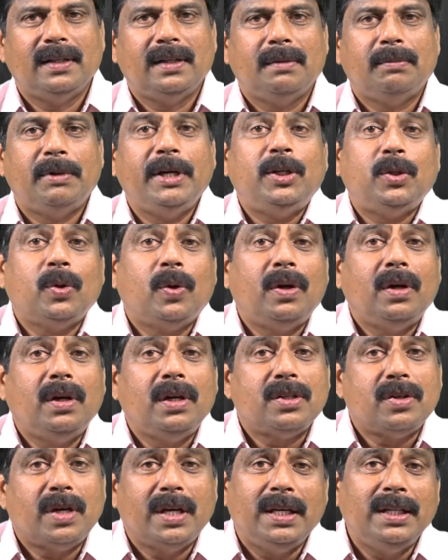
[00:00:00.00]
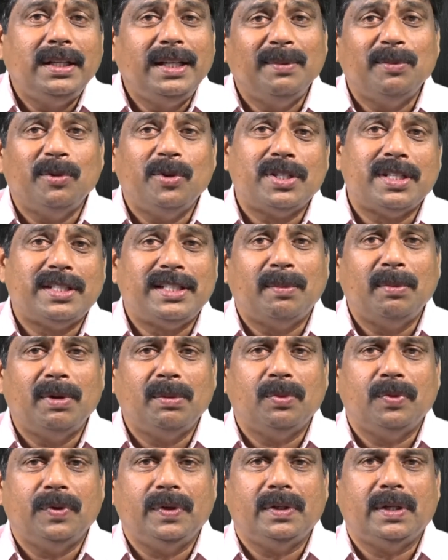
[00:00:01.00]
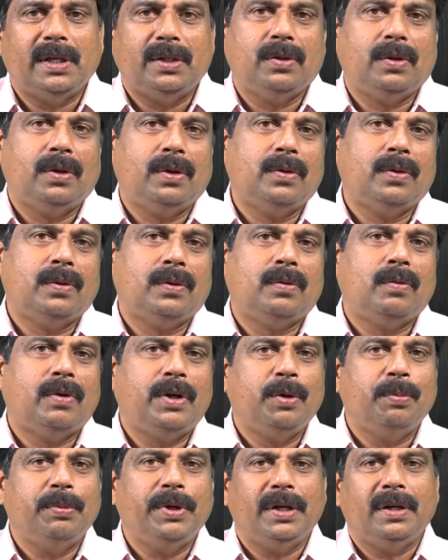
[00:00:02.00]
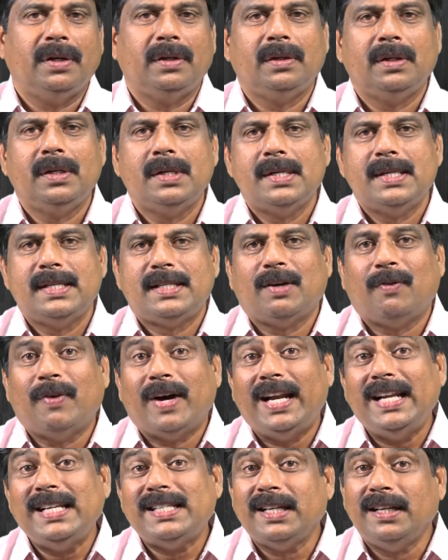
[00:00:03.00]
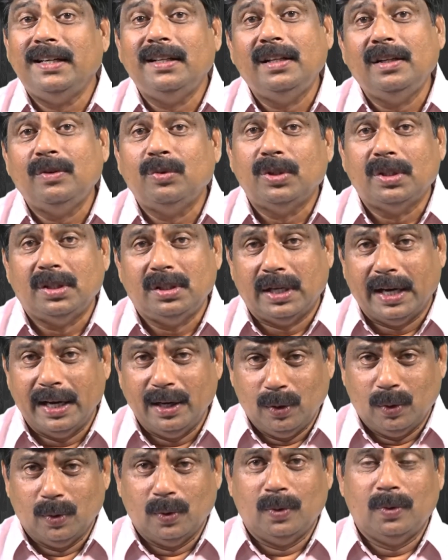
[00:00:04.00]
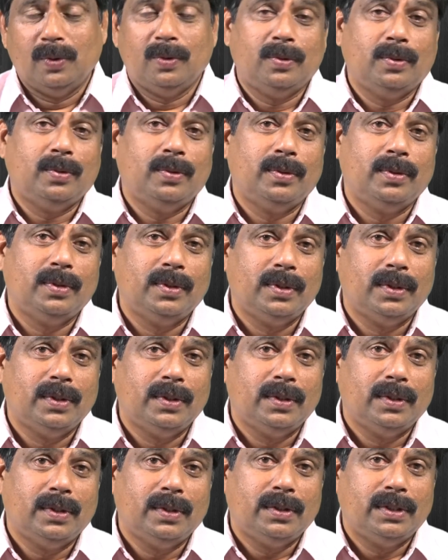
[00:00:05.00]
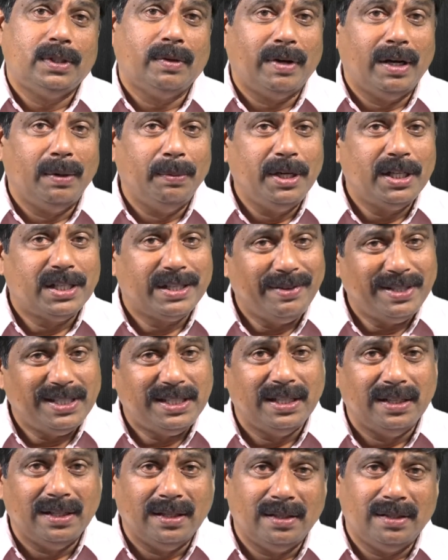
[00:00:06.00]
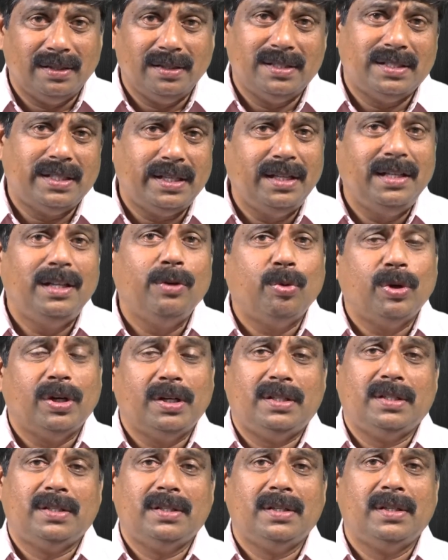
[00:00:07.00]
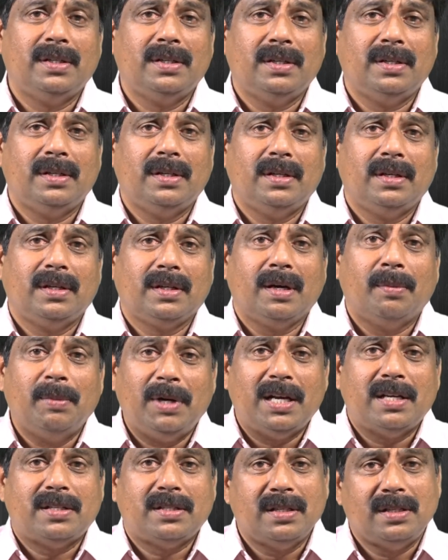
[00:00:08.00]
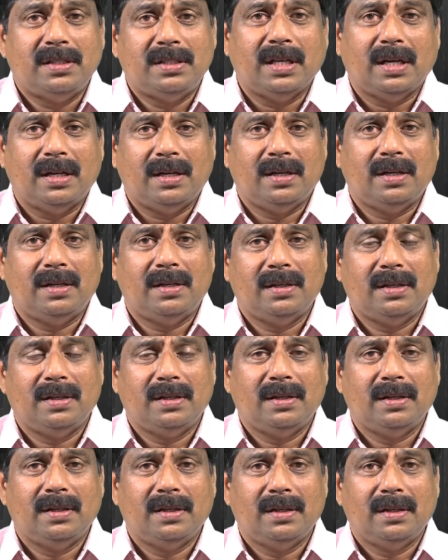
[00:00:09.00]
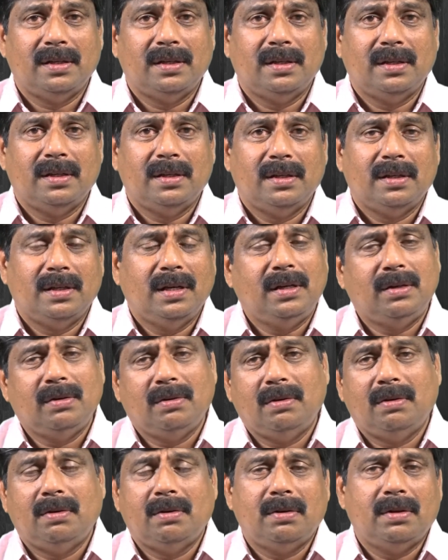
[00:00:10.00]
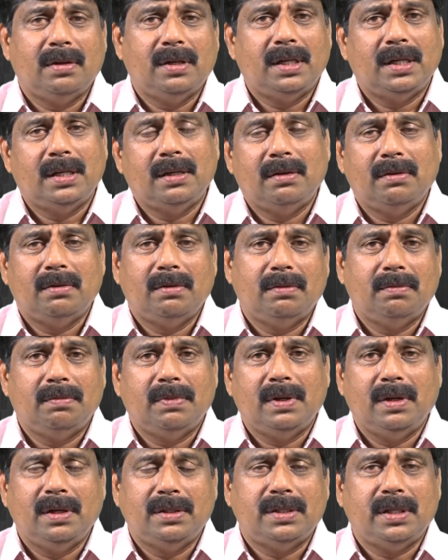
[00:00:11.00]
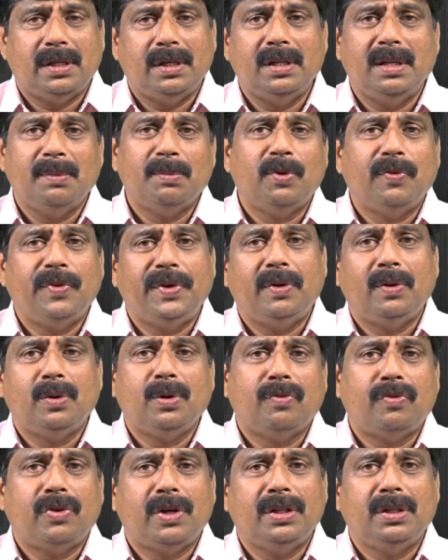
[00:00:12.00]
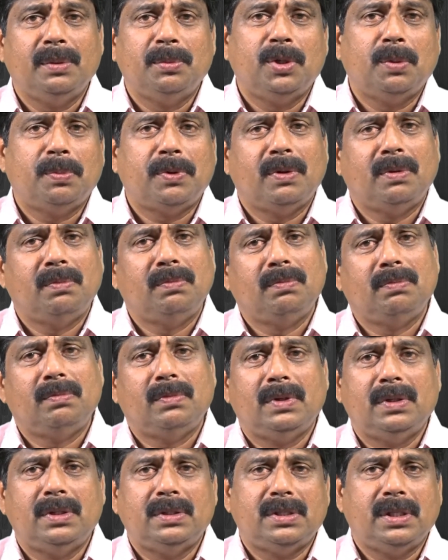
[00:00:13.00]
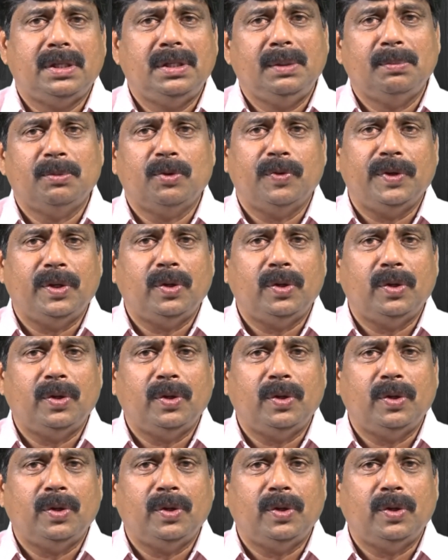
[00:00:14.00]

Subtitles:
But he told, it's not a Hindi movie, it's a Tamil movie. I told, no, what do you mean? Sawal is a Hindi word, I know. Sawal means question, it's a Hindi word. Kamal Hassan starrer. I told, it's a Hindi movie, you'll go for Hindi, no problem. It's a Hindi movie.